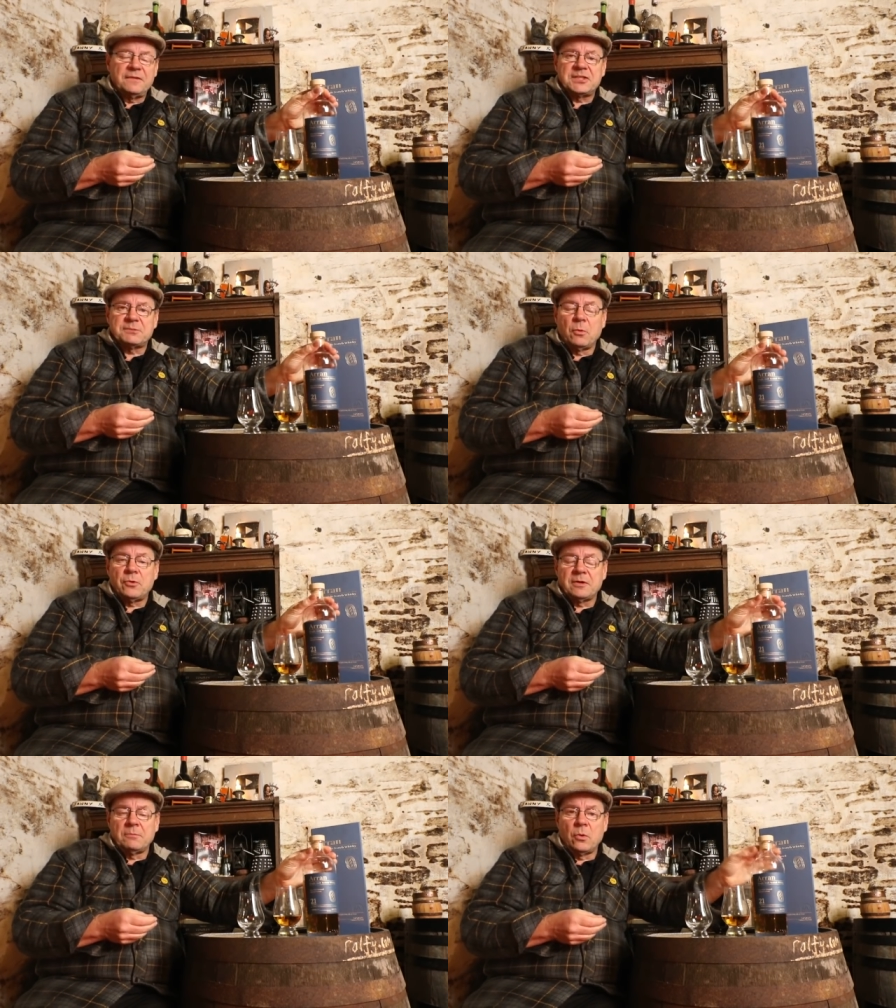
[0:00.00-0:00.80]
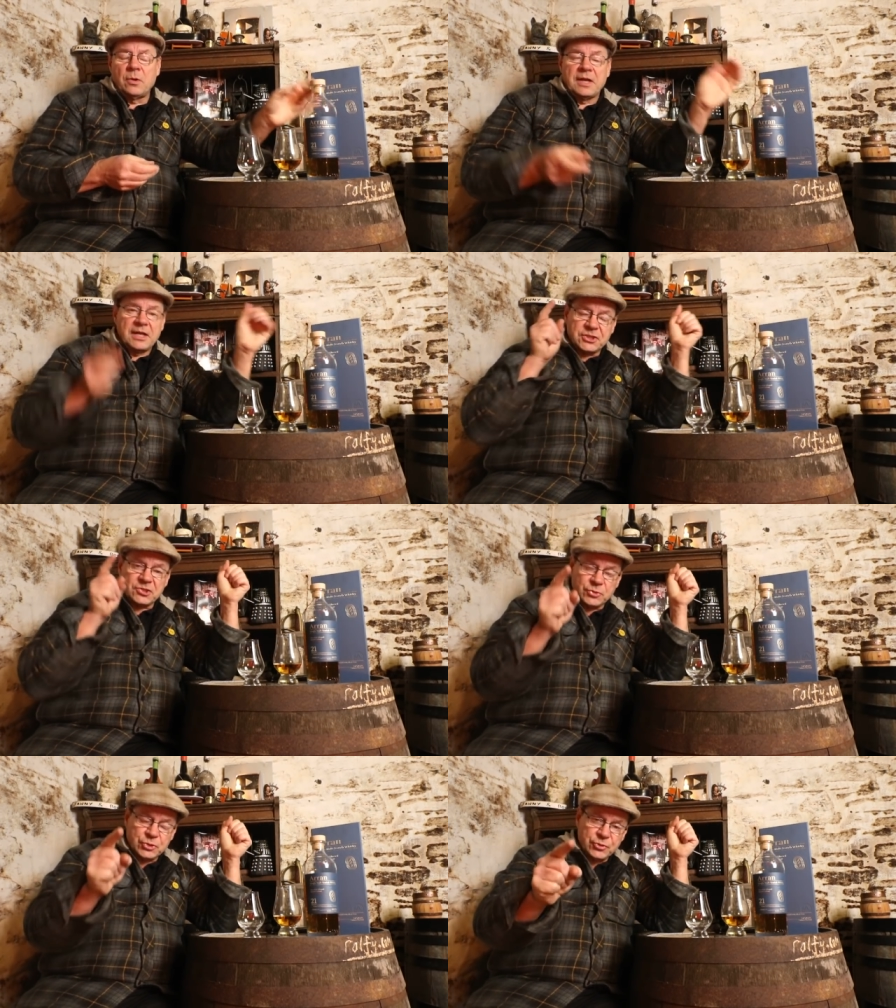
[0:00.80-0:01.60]
this more and more and
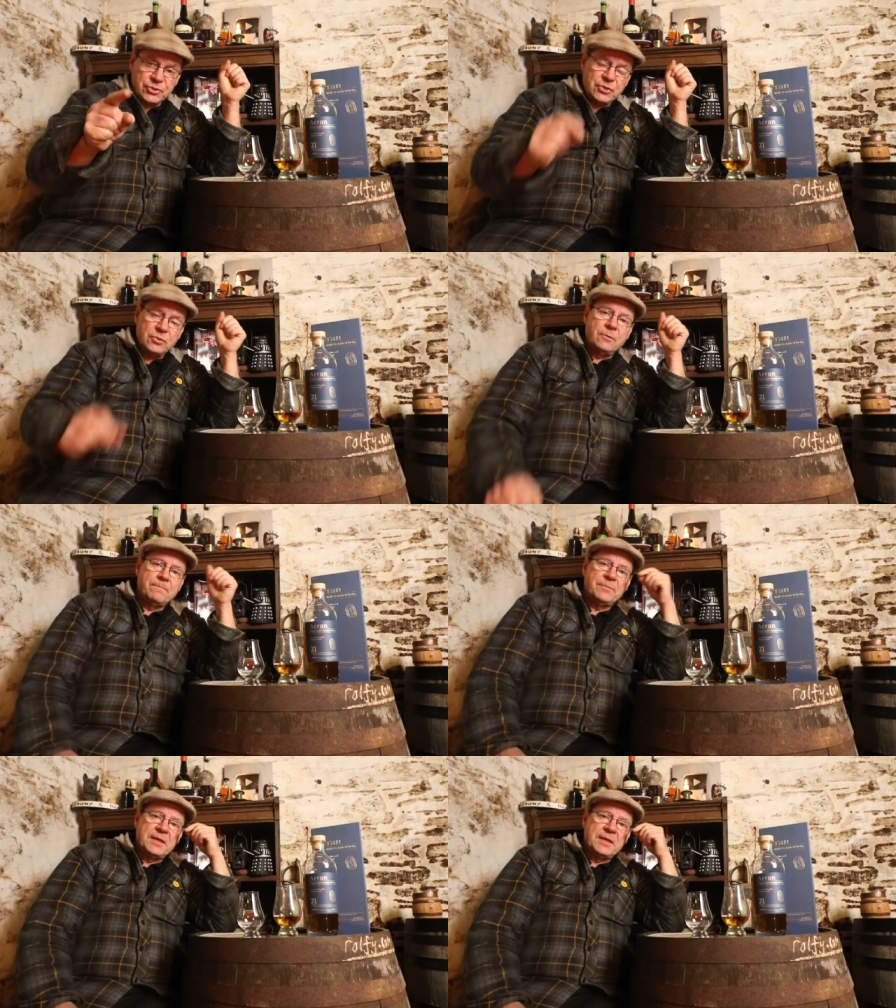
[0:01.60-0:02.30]
so should you